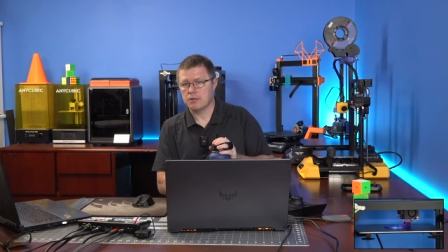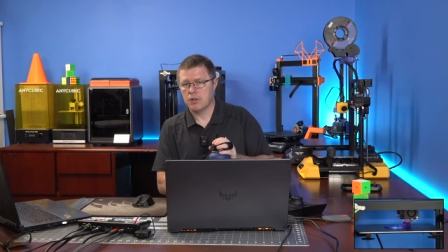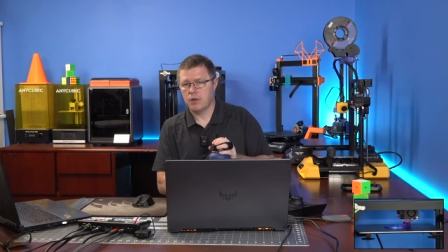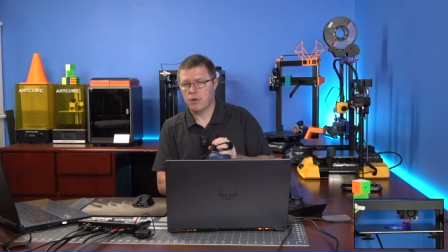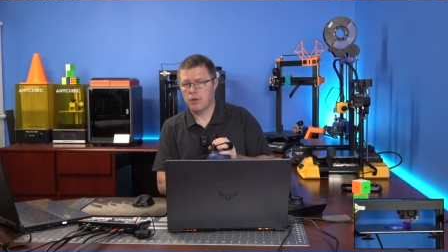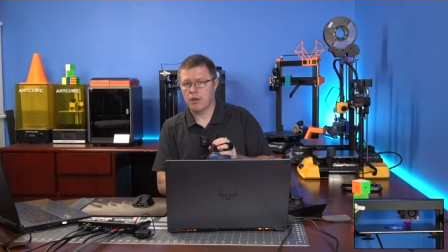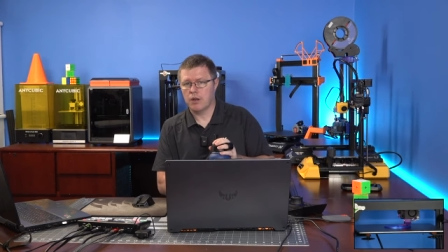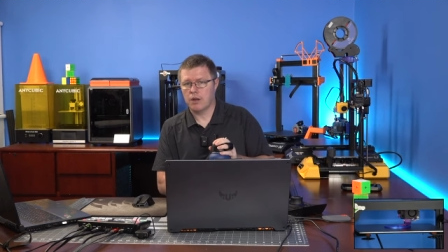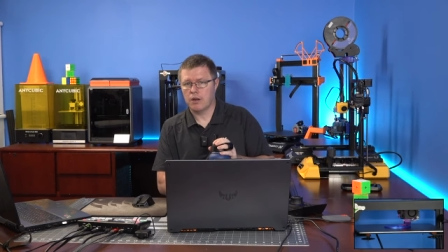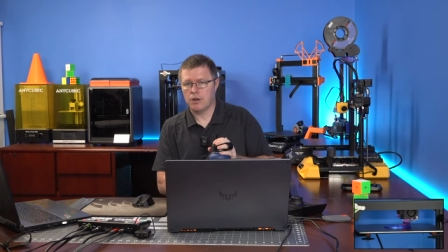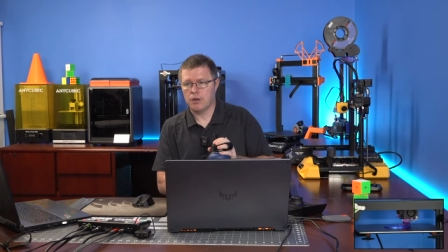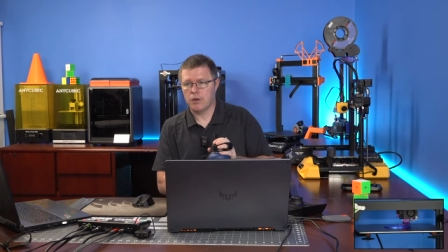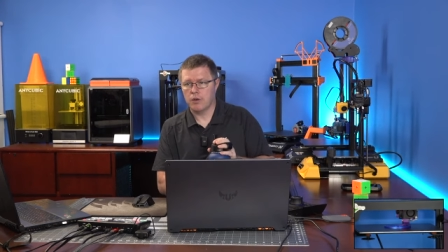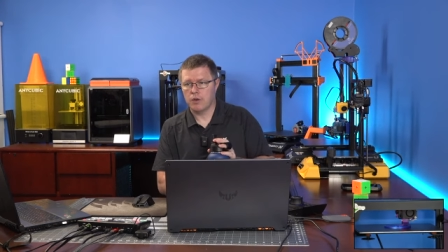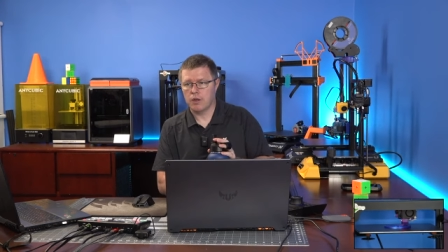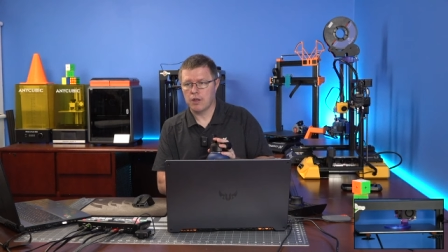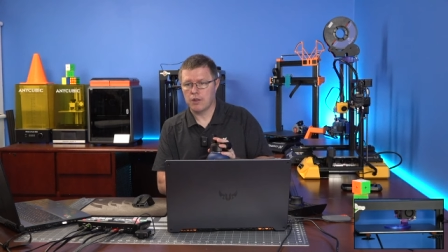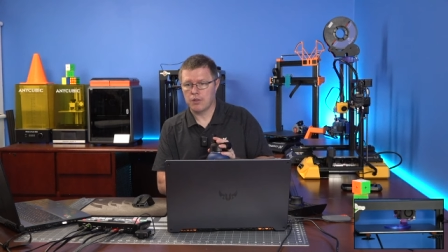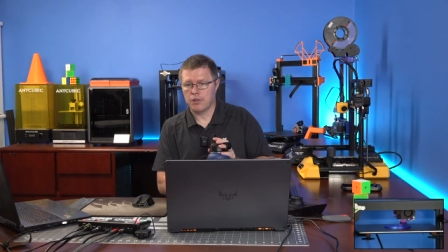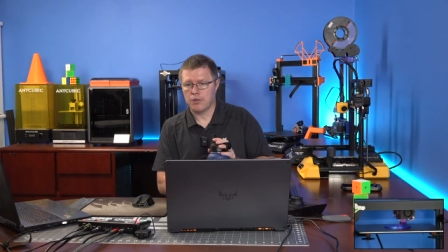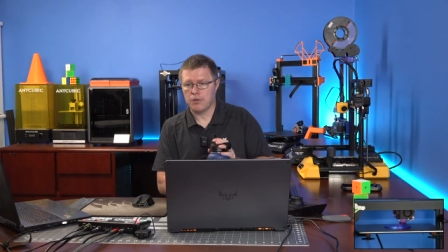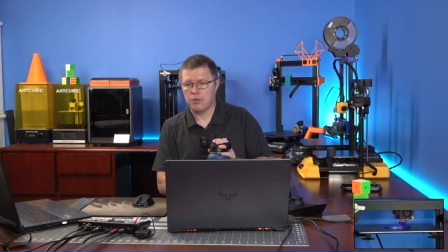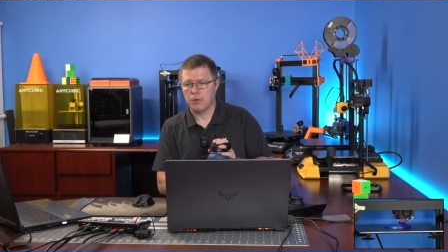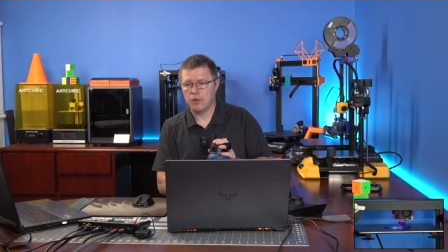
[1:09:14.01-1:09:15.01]
You can get it, you can
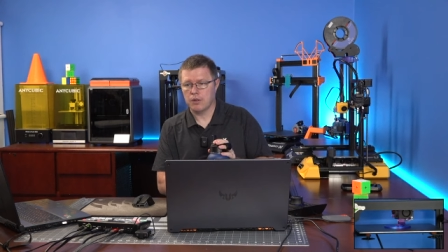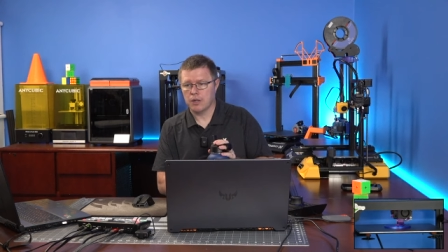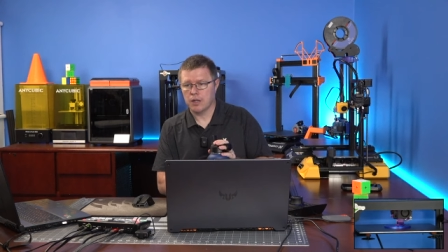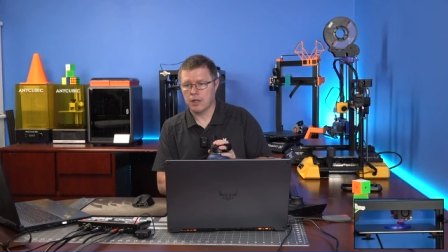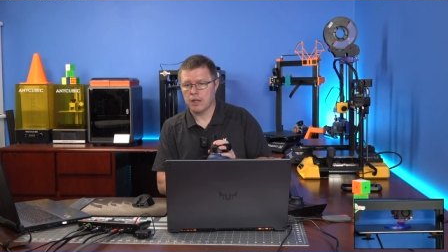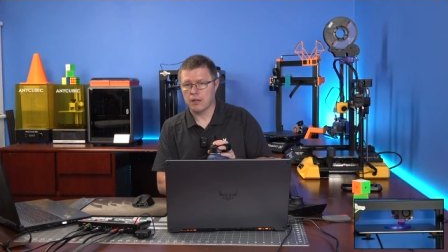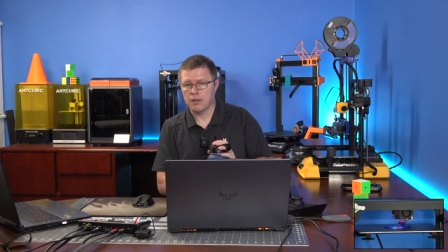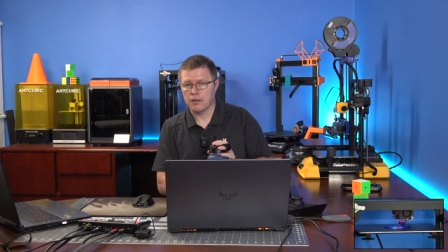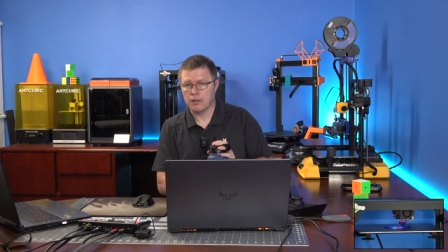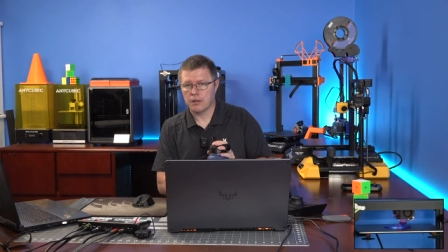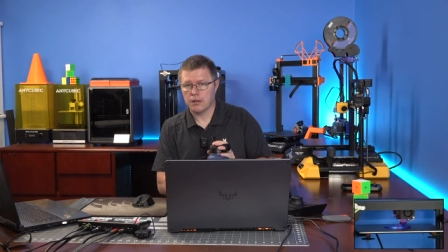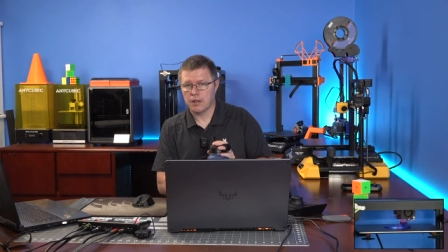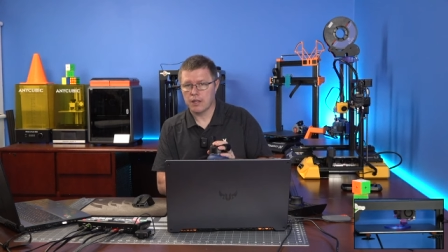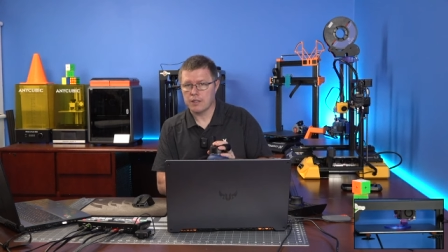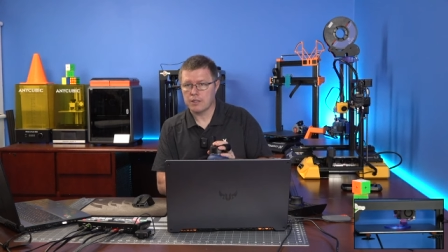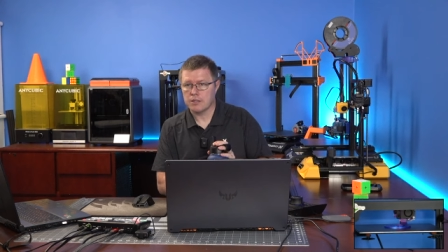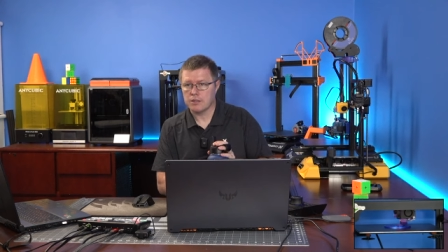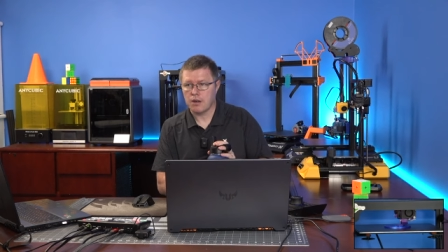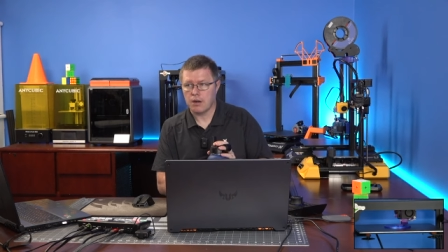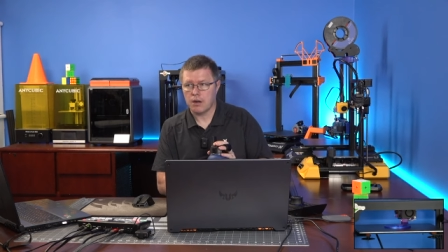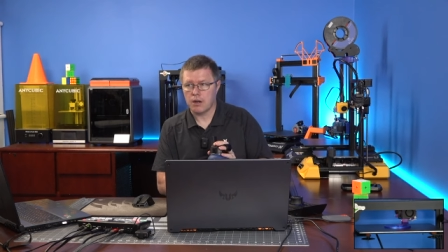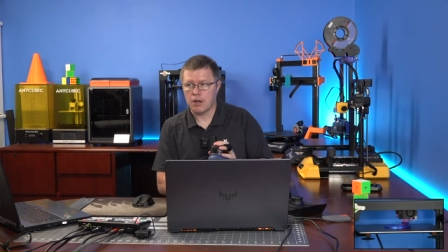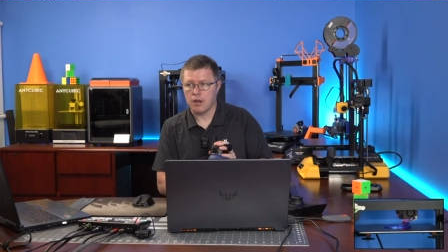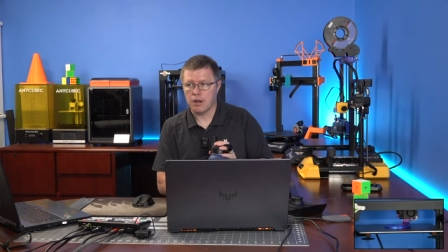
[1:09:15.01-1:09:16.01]
get through and get get
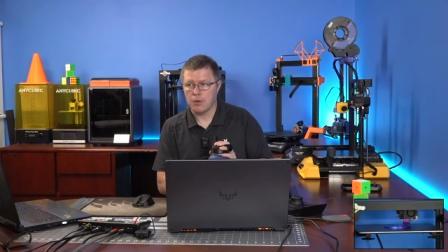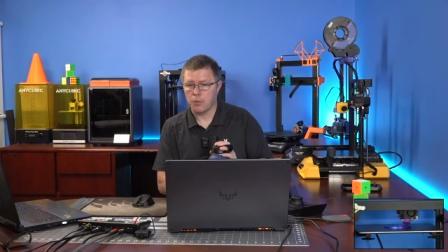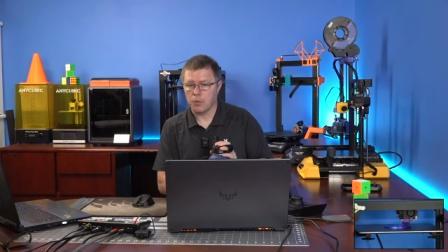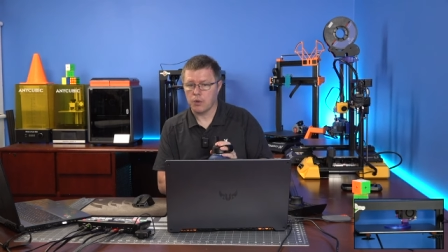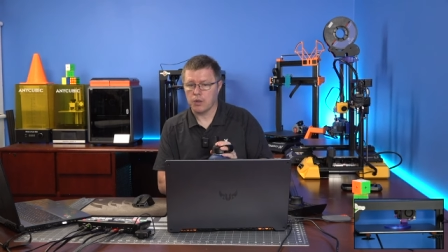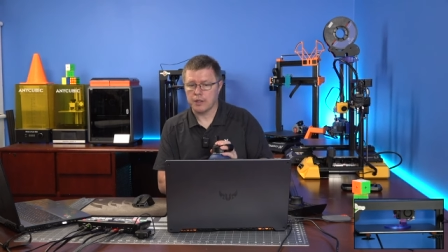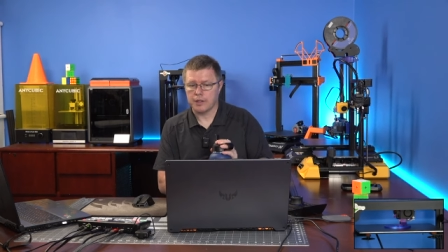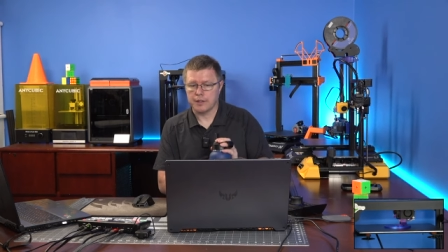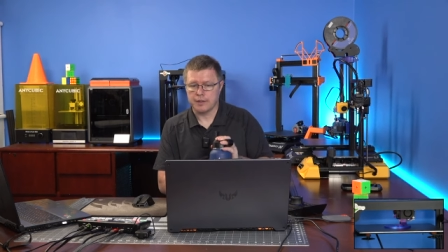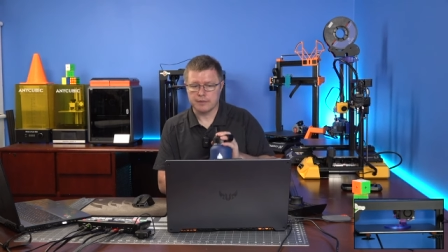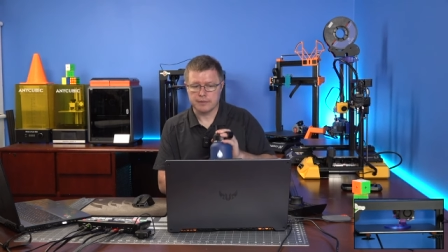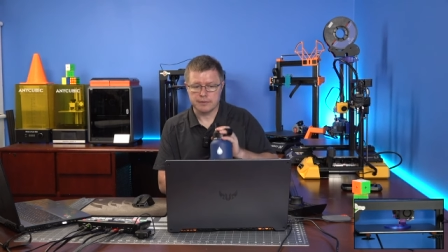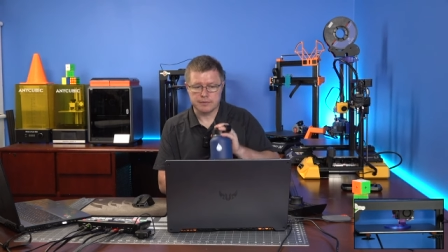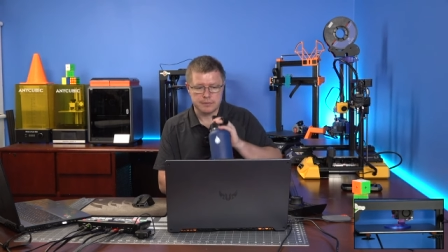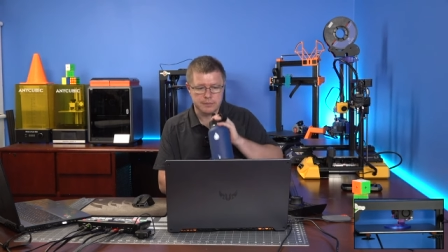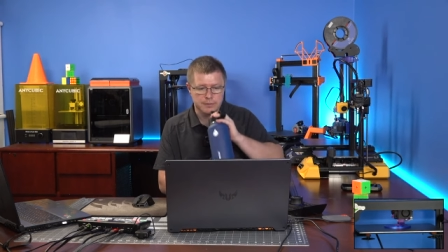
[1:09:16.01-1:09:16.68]
started and working